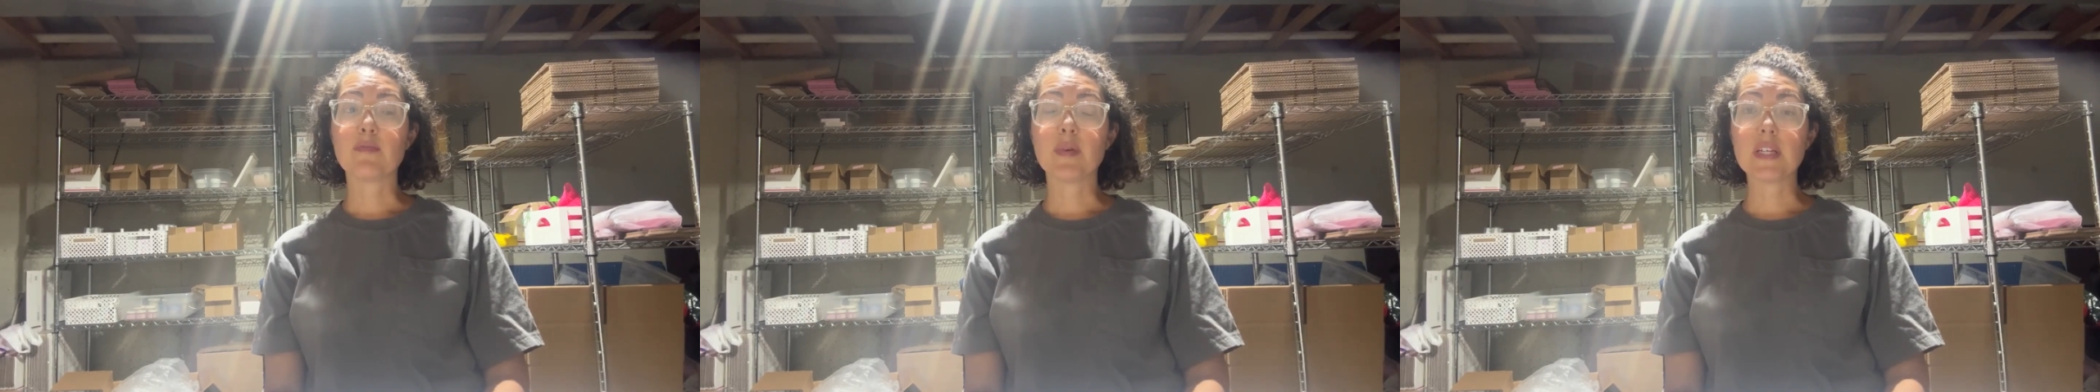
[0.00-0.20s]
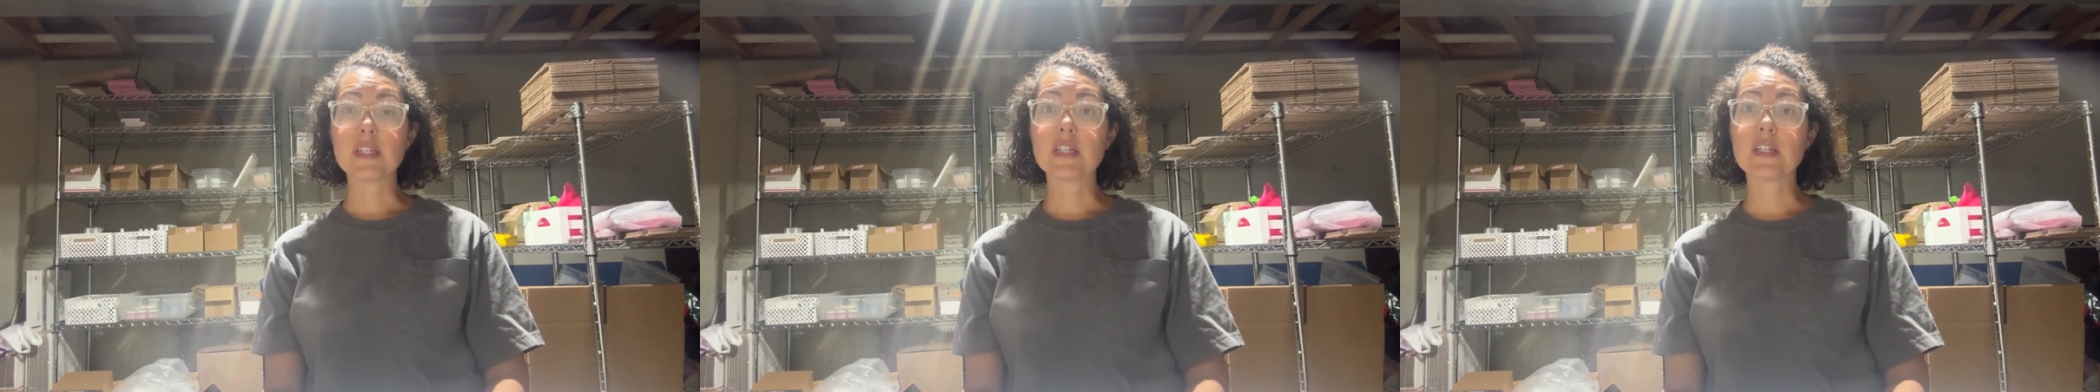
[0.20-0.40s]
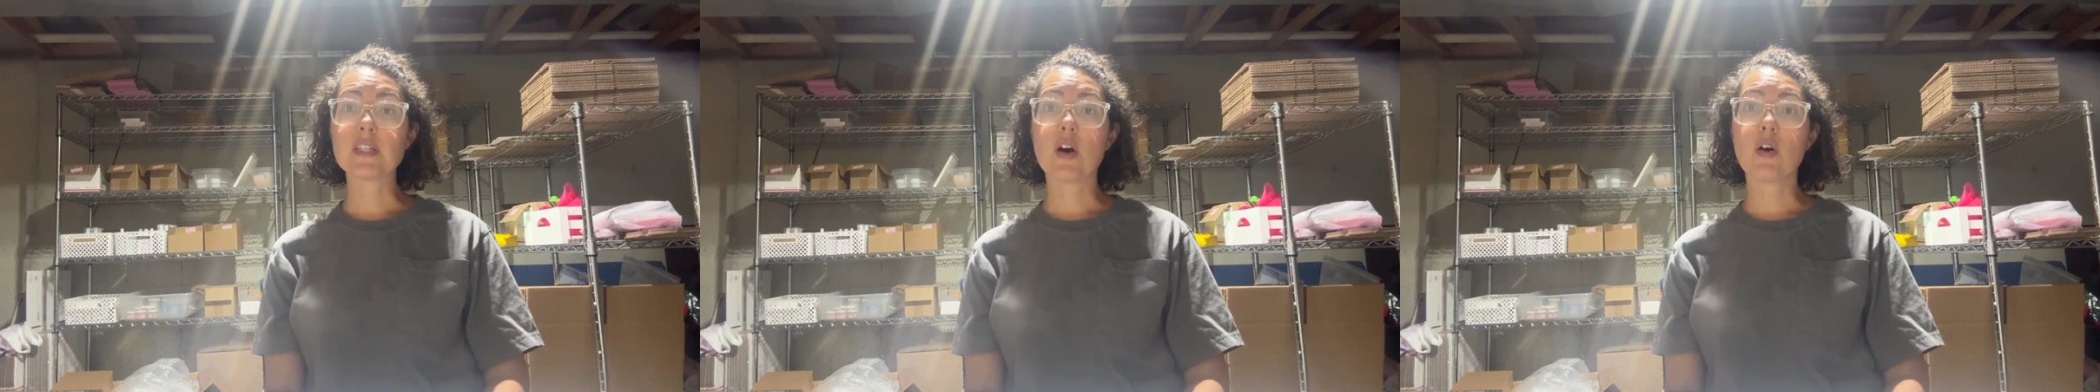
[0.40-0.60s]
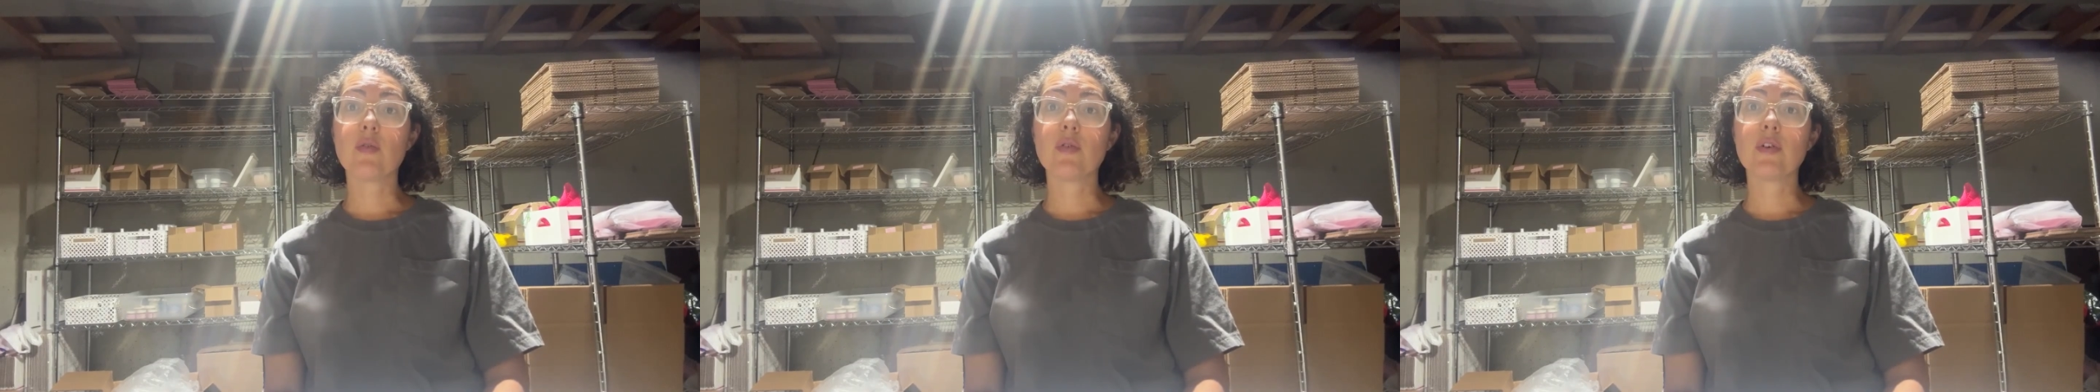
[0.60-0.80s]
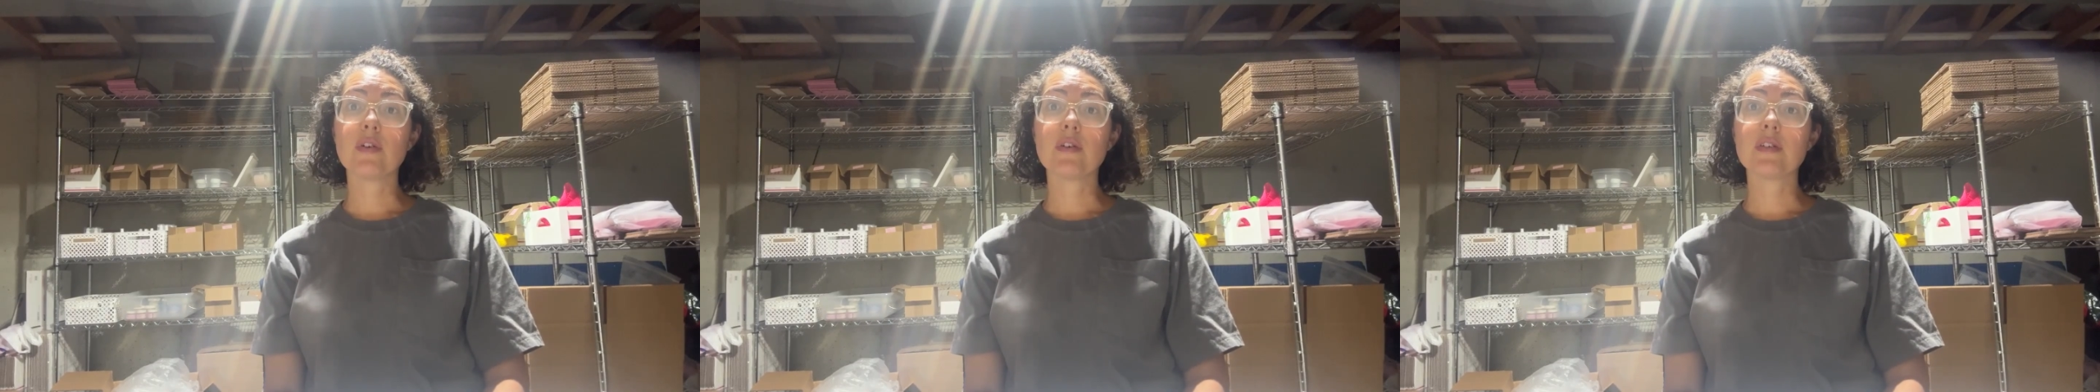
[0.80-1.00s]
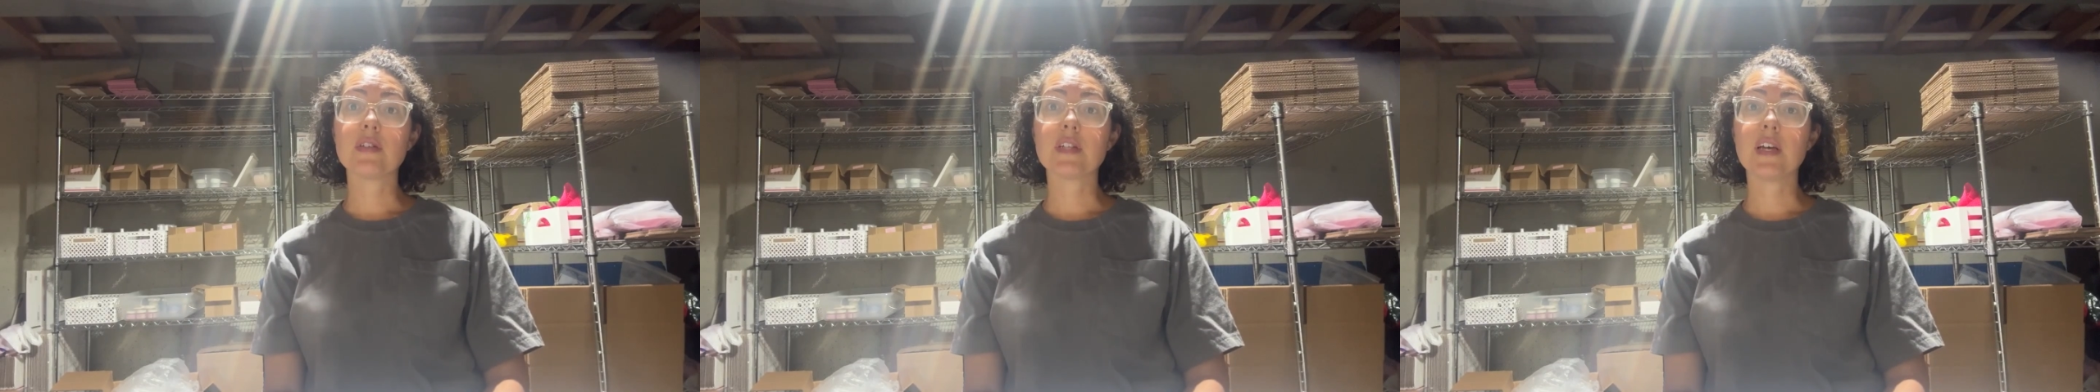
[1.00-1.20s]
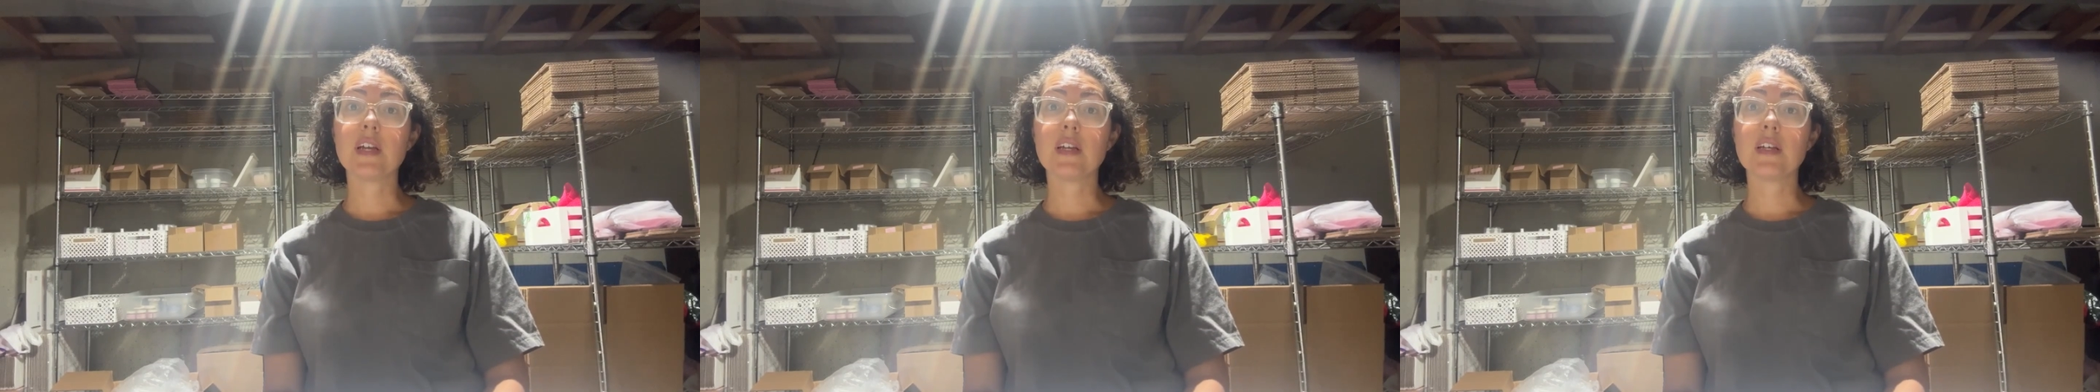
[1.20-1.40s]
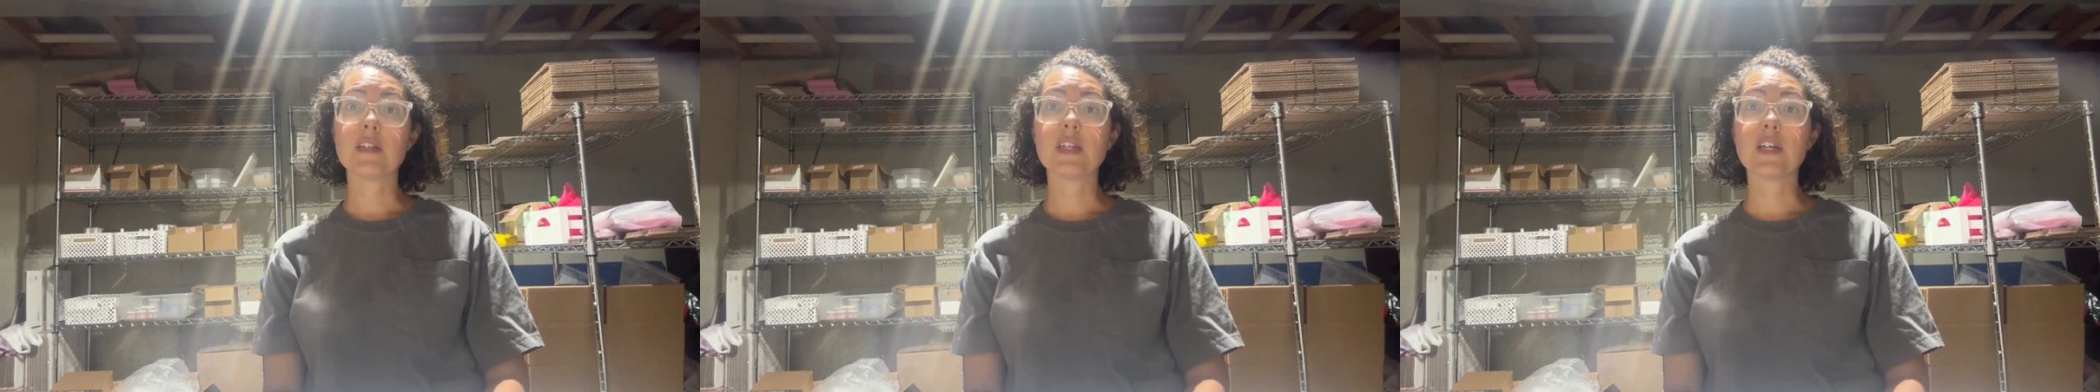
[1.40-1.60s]
business owners, it
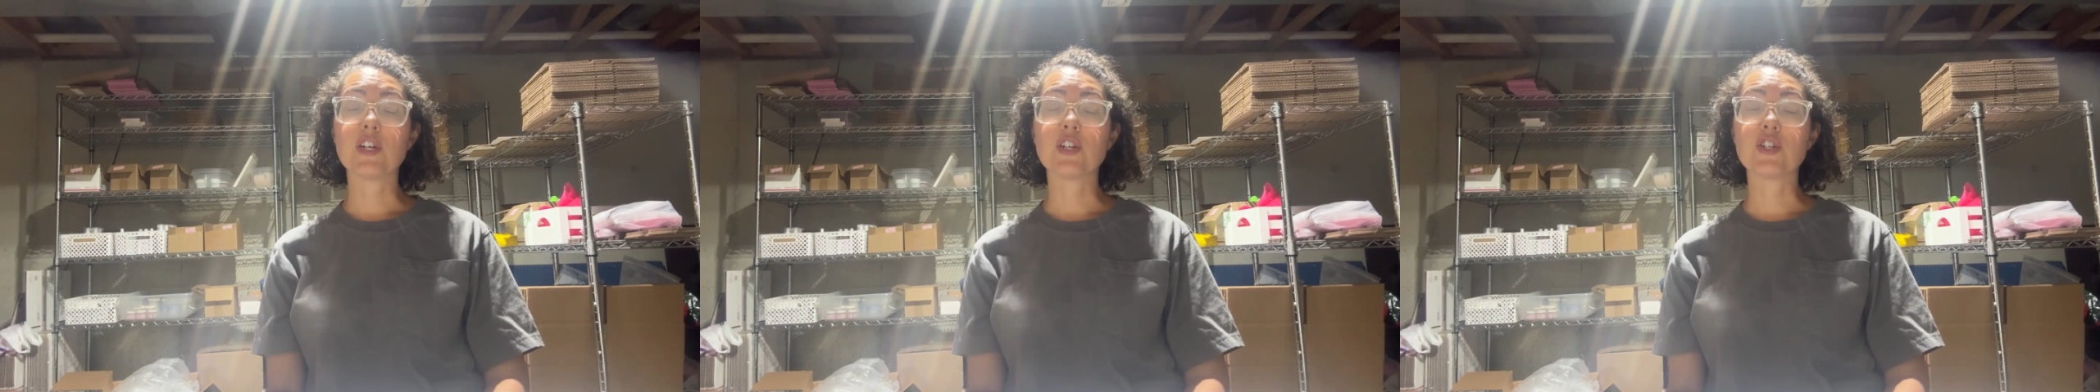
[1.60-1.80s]
is